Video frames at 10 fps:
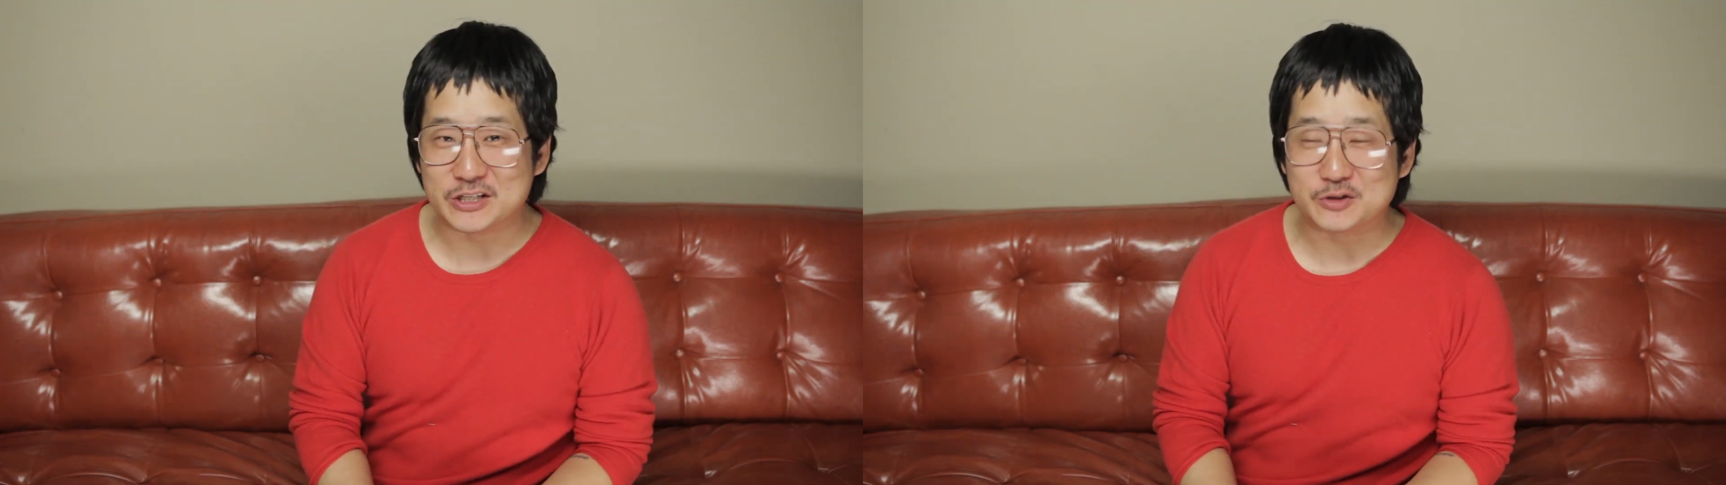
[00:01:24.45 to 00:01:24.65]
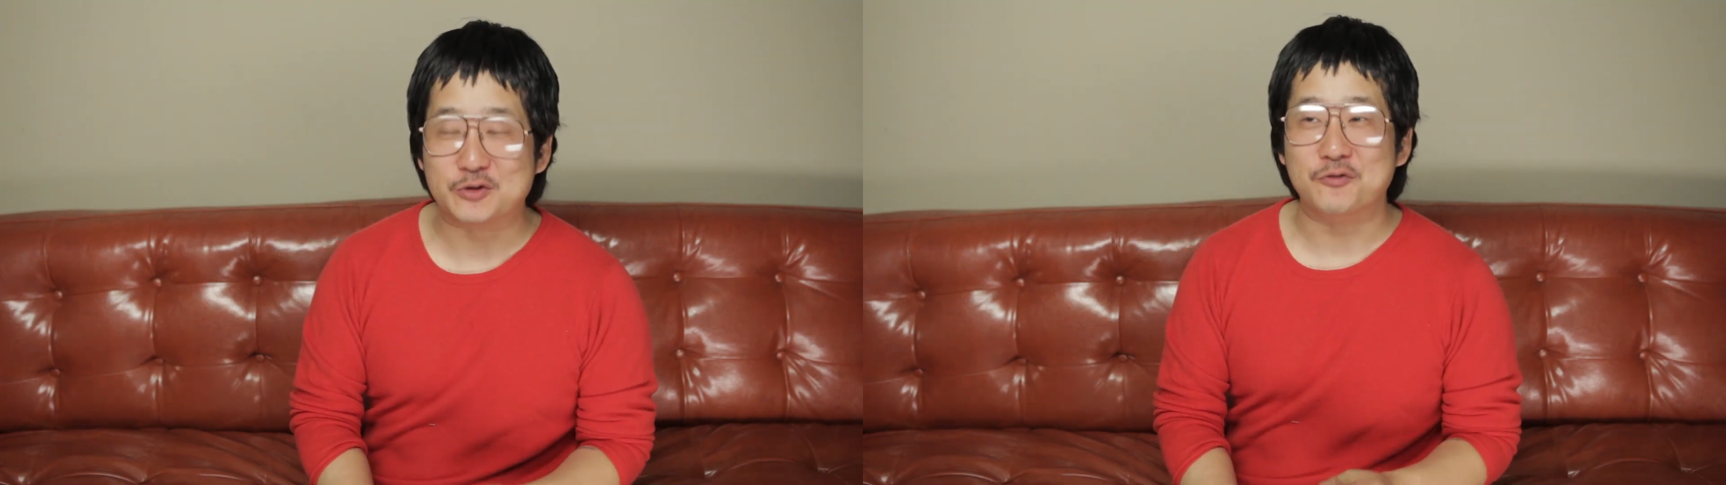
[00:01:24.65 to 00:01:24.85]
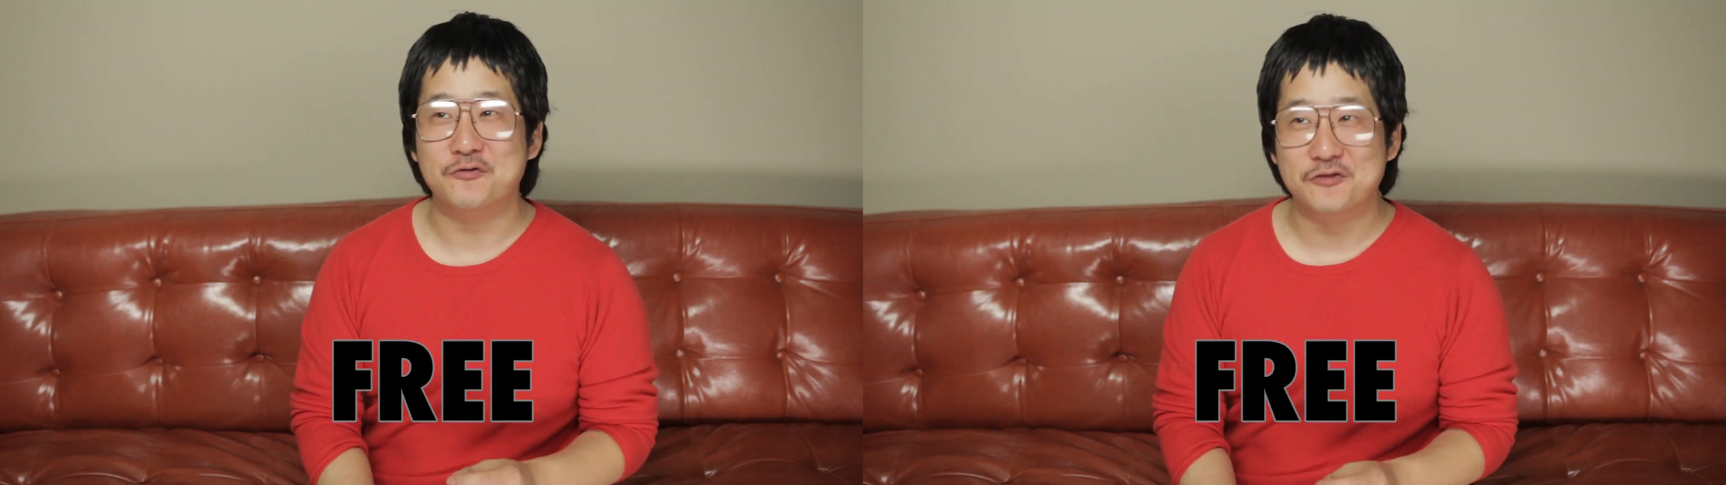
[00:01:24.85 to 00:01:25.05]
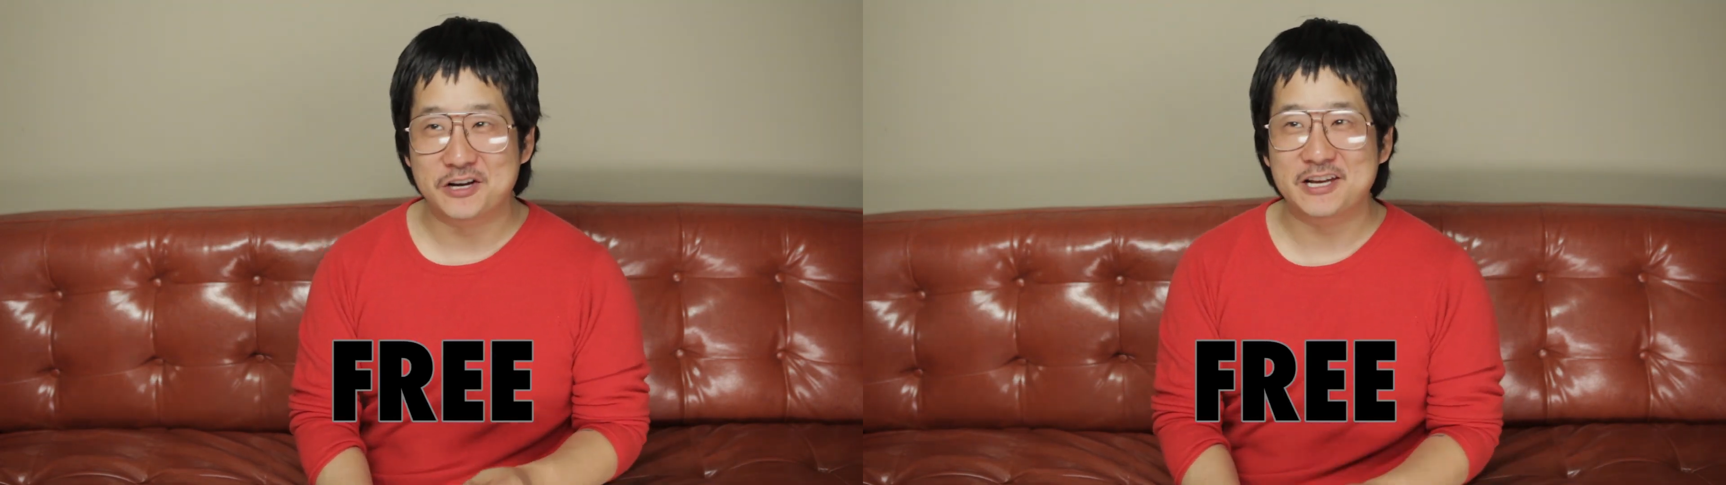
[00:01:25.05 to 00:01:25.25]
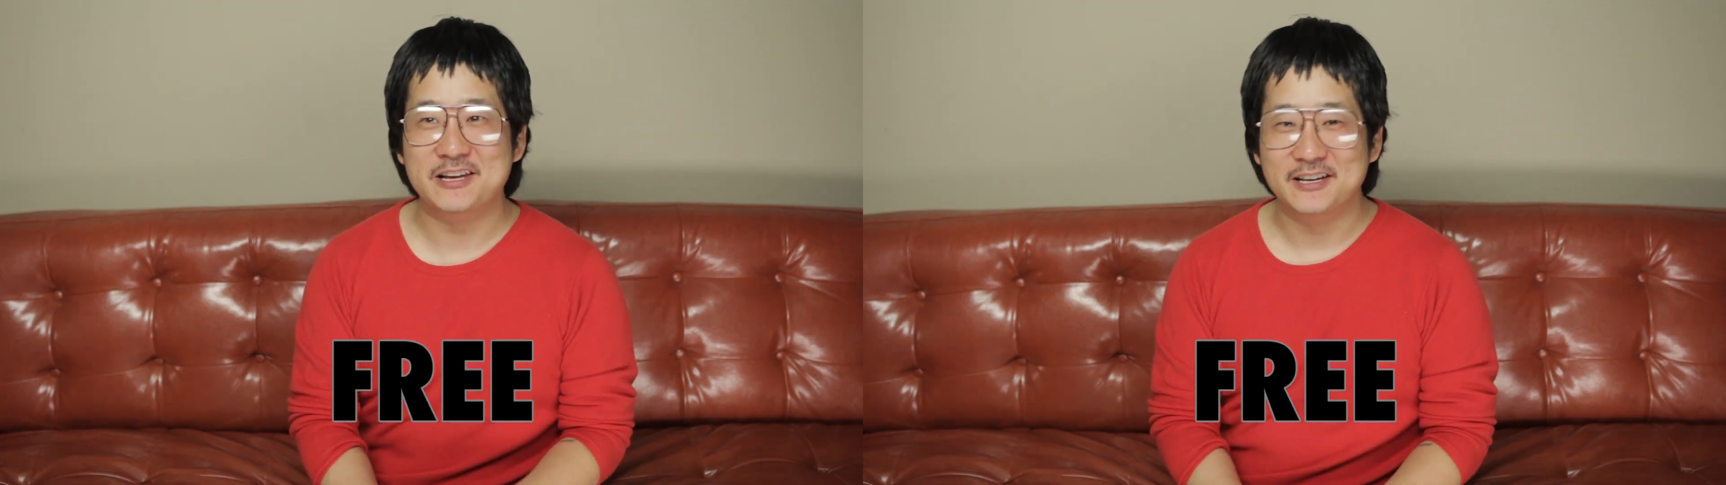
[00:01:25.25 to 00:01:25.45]
is to
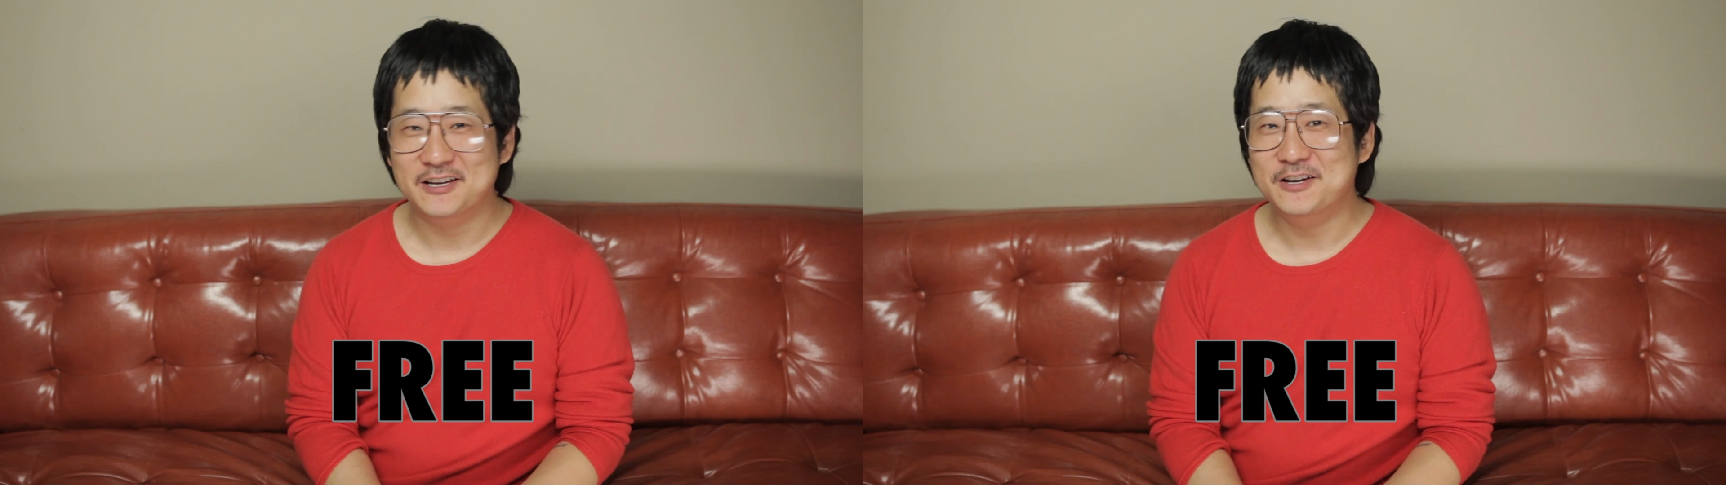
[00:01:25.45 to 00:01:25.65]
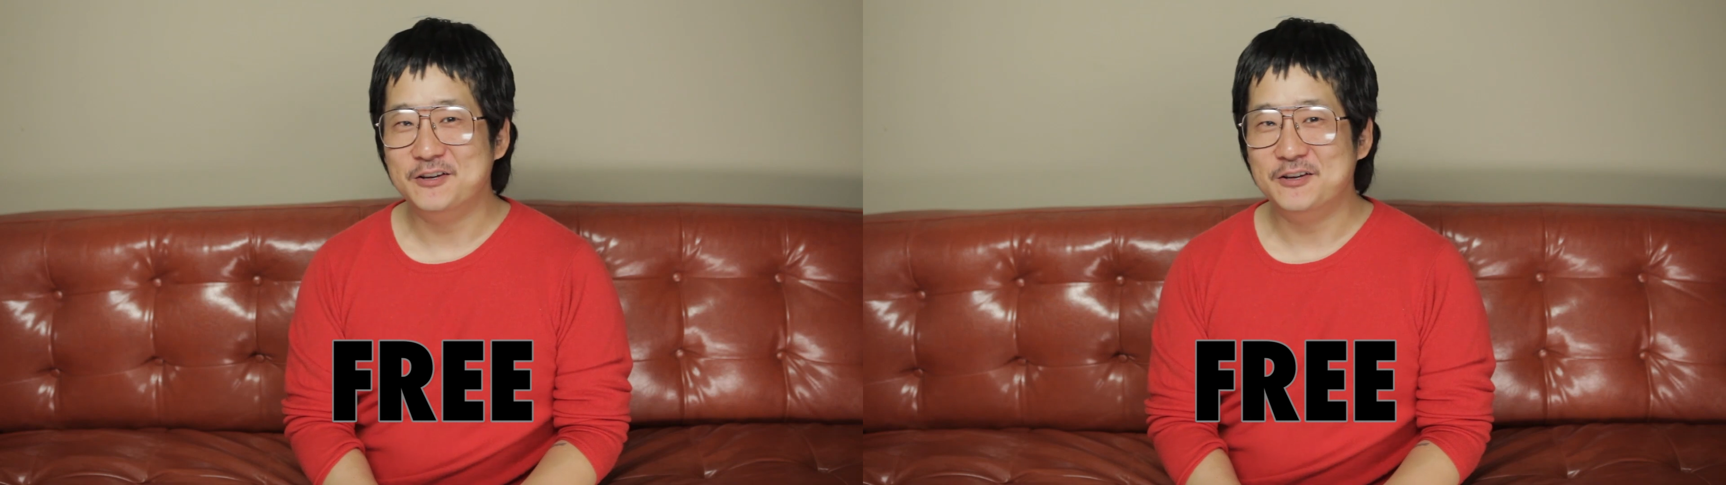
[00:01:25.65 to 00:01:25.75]
free,